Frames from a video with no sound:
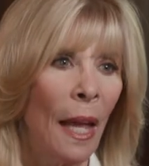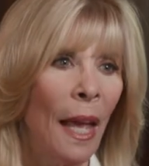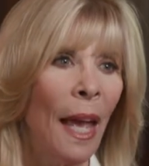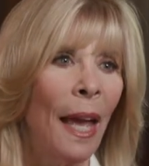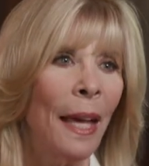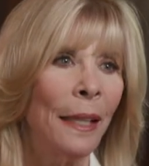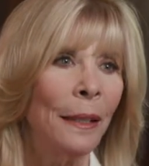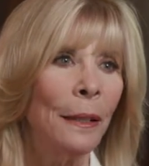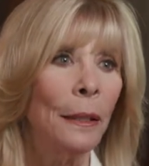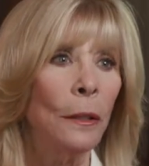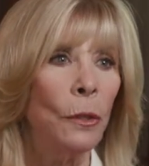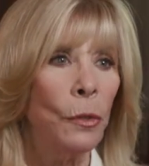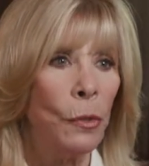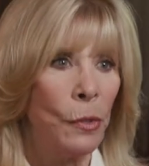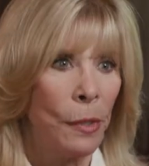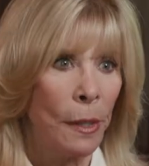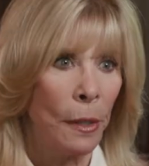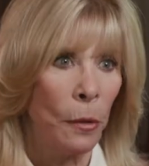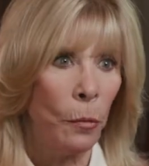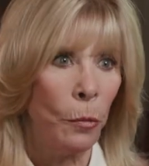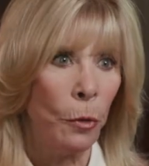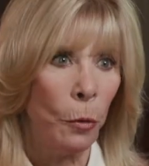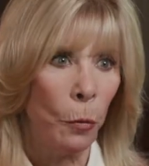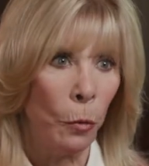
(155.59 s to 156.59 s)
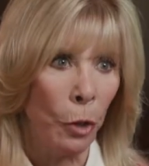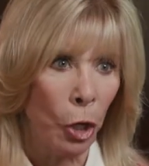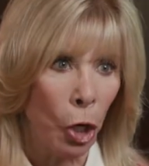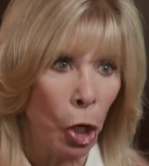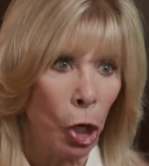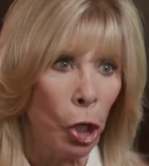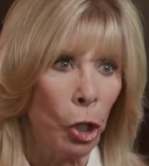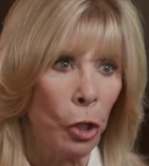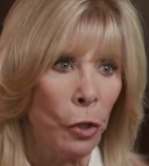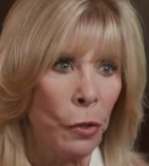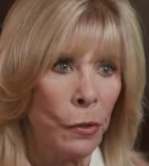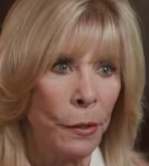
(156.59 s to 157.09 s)
and Lucy would
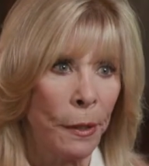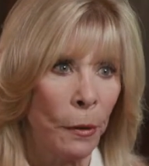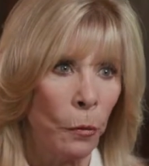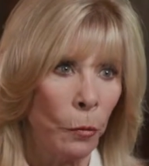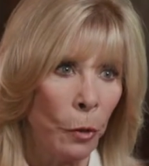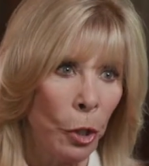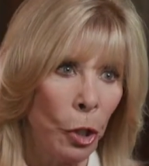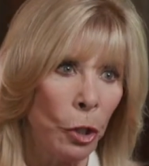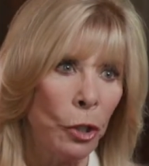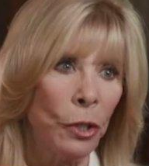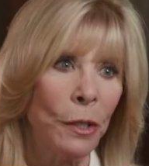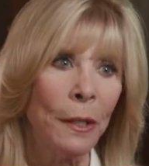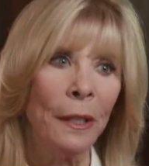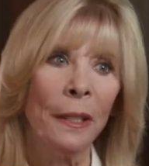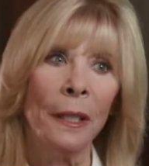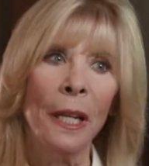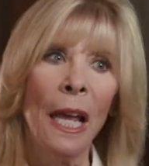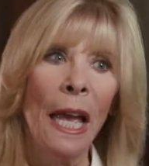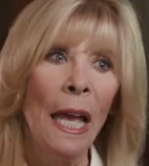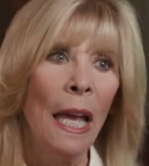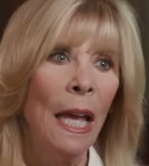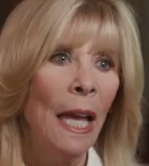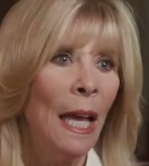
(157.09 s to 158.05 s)
rehearse and rehearse, and